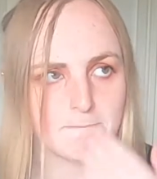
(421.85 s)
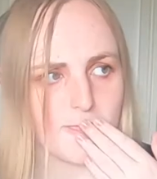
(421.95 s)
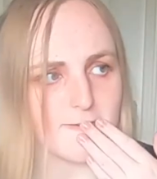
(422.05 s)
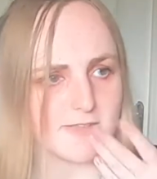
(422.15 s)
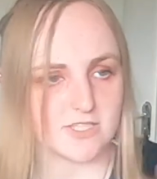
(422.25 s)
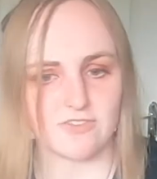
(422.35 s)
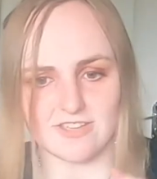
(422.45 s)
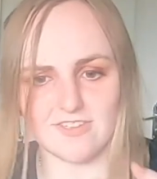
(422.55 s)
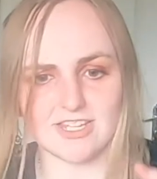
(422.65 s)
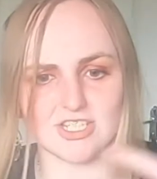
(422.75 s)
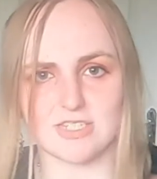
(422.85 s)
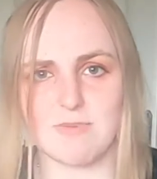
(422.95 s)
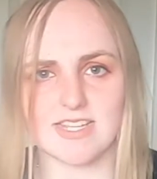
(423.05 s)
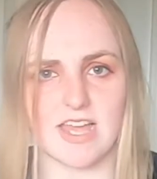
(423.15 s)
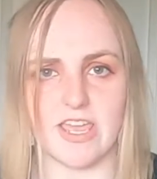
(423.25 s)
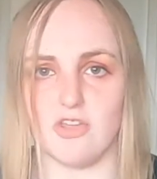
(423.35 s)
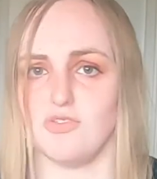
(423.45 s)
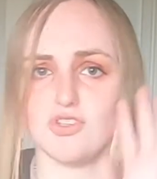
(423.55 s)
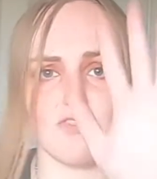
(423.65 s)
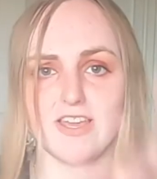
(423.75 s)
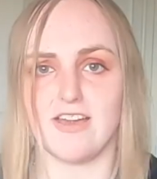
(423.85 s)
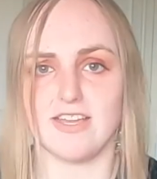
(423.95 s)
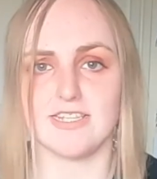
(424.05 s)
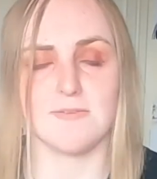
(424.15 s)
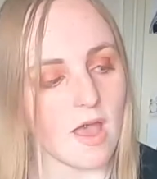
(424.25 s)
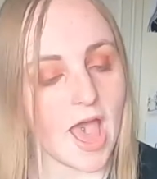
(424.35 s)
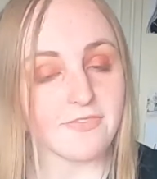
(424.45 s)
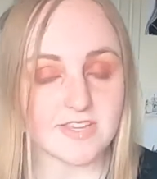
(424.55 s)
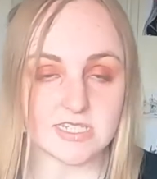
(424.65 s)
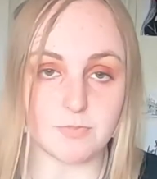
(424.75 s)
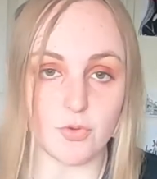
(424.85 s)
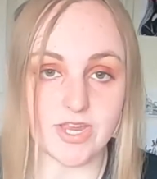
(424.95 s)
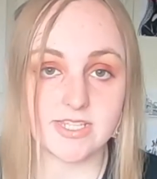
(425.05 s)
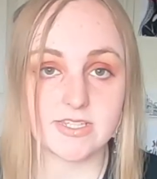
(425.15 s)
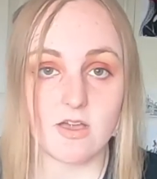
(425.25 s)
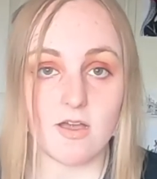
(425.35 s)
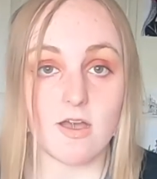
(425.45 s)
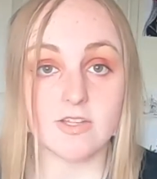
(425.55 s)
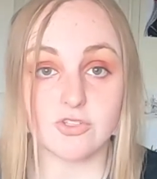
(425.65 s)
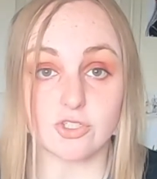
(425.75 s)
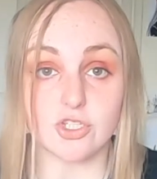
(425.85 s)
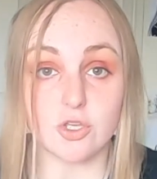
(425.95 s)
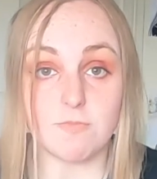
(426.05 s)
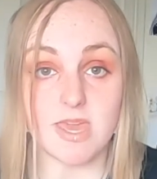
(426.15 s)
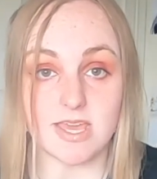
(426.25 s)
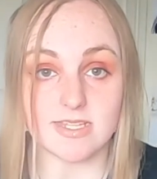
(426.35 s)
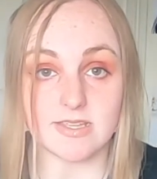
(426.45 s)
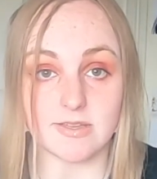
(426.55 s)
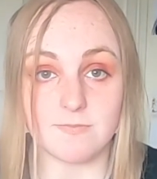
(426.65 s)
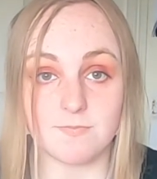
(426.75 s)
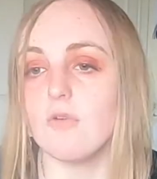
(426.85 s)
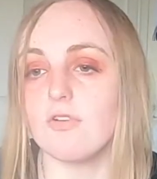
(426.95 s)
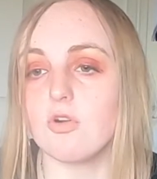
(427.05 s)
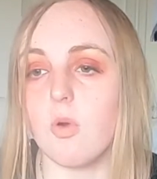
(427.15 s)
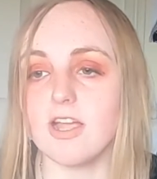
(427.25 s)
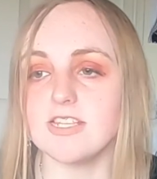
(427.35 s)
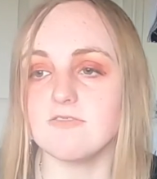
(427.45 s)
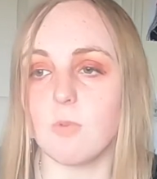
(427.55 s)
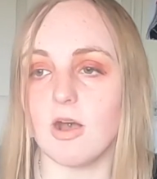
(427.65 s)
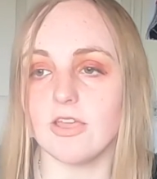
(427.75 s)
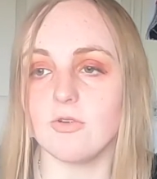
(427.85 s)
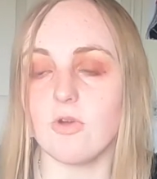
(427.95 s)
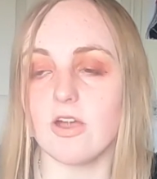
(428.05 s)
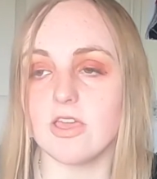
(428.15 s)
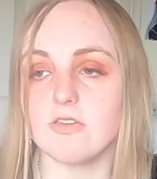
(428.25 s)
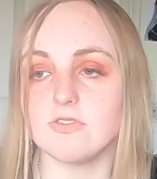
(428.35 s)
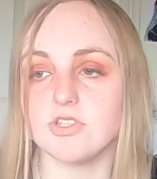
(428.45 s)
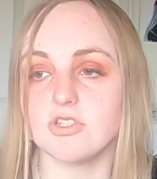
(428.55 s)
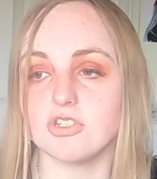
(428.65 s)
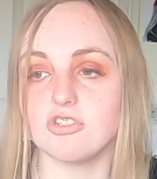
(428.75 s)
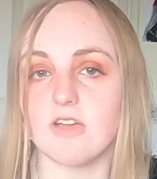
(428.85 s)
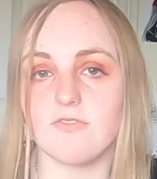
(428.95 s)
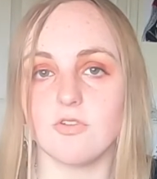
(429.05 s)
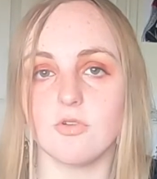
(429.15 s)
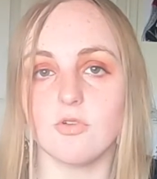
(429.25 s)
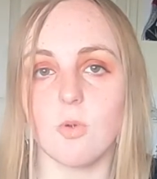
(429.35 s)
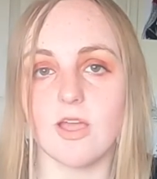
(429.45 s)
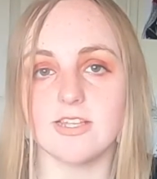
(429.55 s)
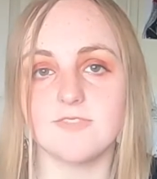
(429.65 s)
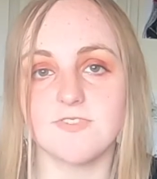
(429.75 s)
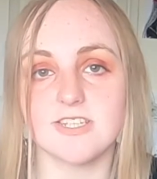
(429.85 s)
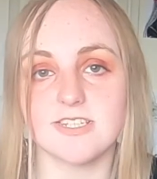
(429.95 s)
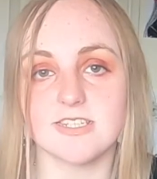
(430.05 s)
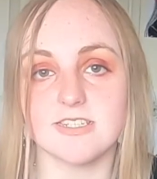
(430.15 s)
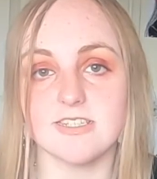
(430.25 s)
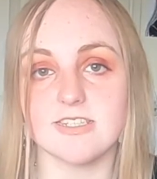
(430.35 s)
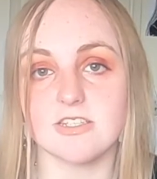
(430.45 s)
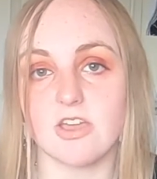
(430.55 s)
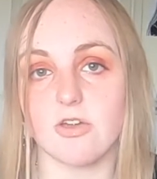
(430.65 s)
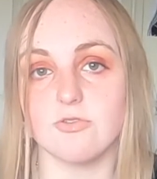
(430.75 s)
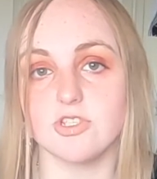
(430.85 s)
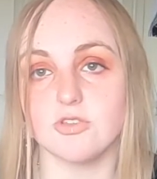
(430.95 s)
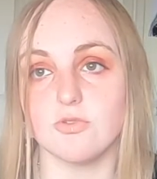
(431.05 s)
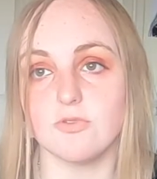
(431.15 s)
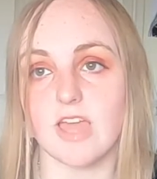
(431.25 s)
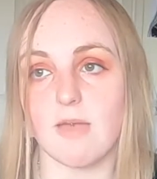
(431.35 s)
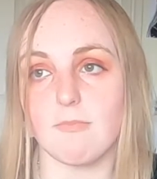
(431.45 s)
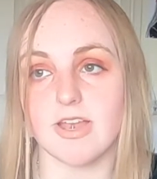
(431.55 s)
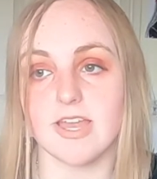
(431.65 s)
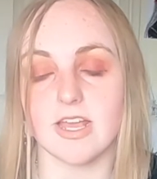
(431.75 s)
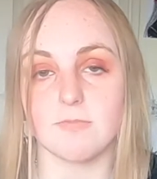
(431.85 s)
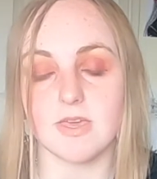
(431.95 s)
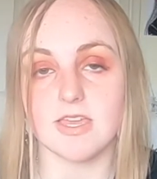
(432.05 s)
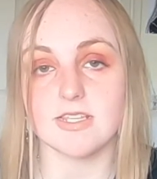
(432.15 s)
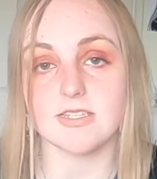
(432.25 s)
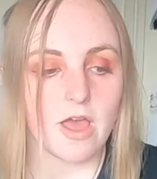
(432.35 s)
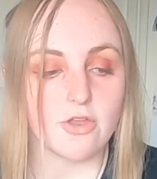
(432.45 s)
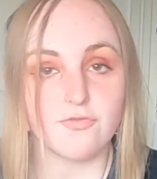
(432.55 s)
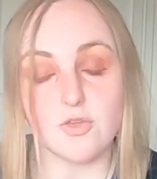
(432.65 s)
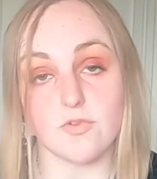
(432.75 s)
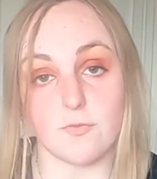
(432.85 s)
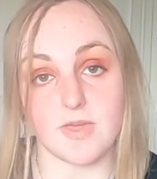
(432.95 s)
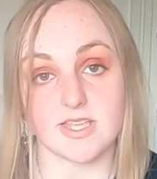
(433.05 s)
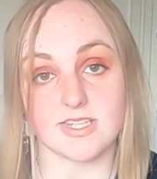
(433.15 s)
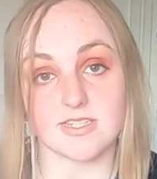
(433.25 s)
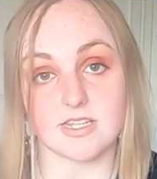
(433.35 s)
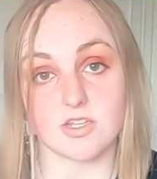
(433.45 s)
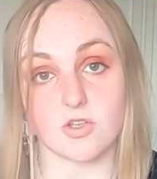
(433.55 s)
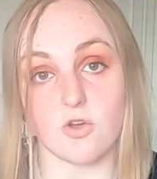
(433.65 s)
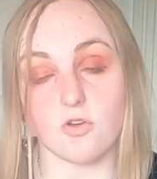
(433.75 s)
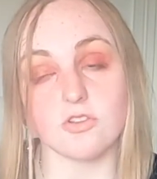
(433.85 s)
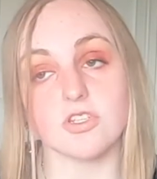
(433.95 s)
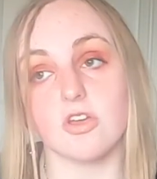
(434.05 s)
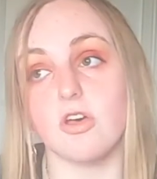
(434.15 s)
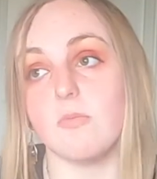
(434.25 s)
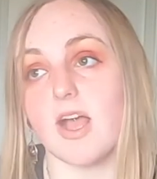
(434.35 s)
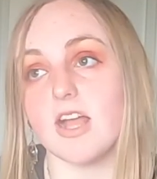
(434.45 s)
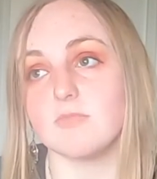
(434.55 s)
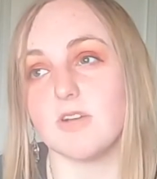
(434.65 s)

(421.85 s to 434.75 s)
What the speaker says: Ugh, sorry, I think I just spat at you. Sorry guys. At this point, I'd got a new piercer. For quite a while, I used to travel quite the distance to go to get my neck pierced, and a few other piercings that I got. I had my